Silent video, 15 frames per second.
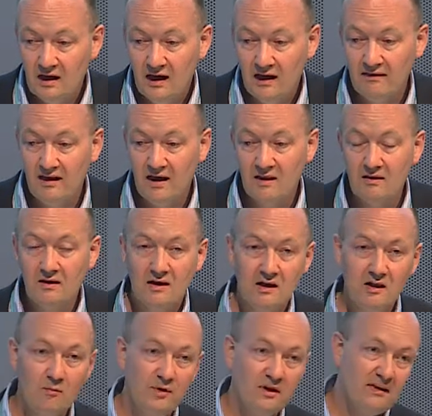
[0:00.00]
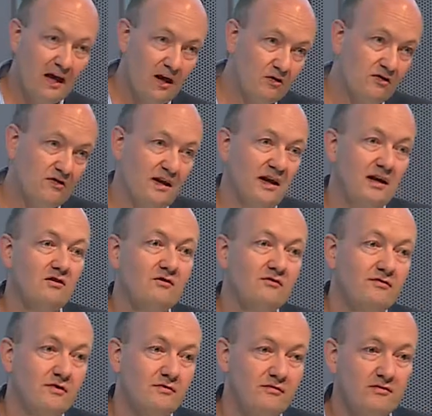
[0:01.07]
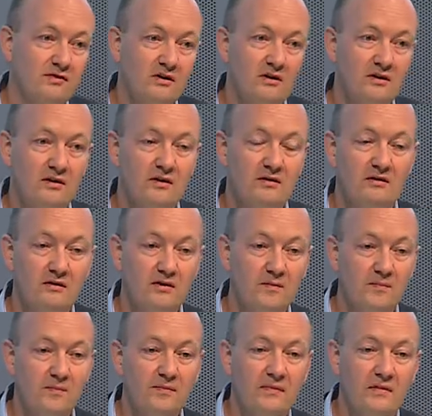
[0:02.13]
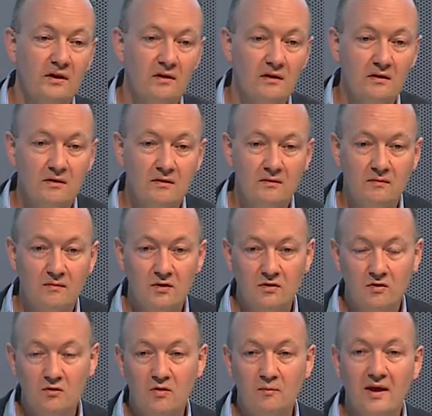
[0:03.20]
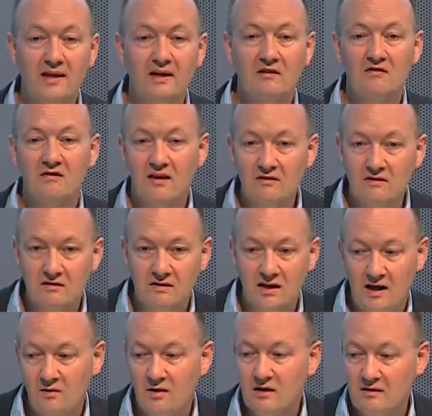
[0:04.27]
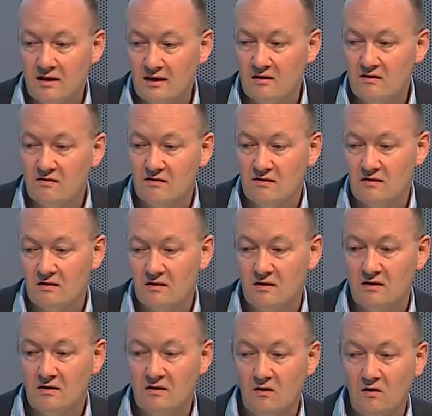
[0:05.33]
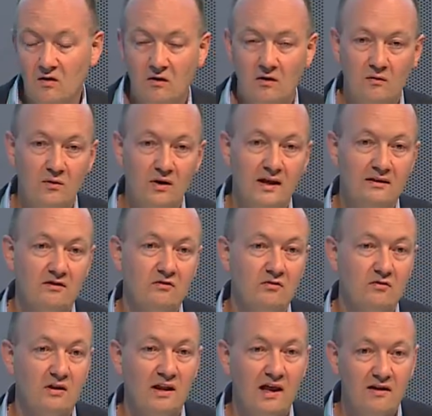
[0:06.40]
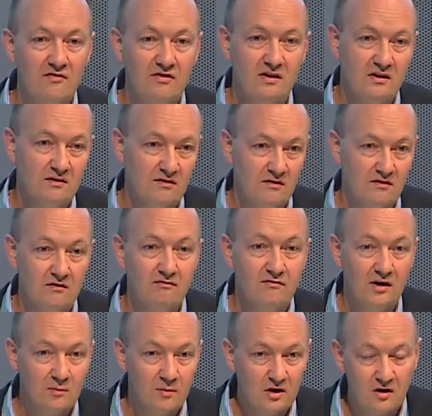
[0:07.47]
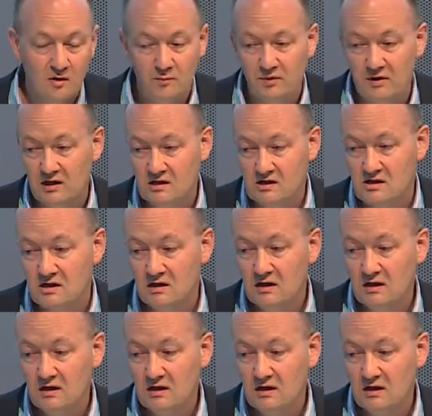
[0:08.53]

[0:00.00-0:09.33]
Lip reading: And then a little bit outside of the medical center area, that is all related to the life sciences, the pharma companies,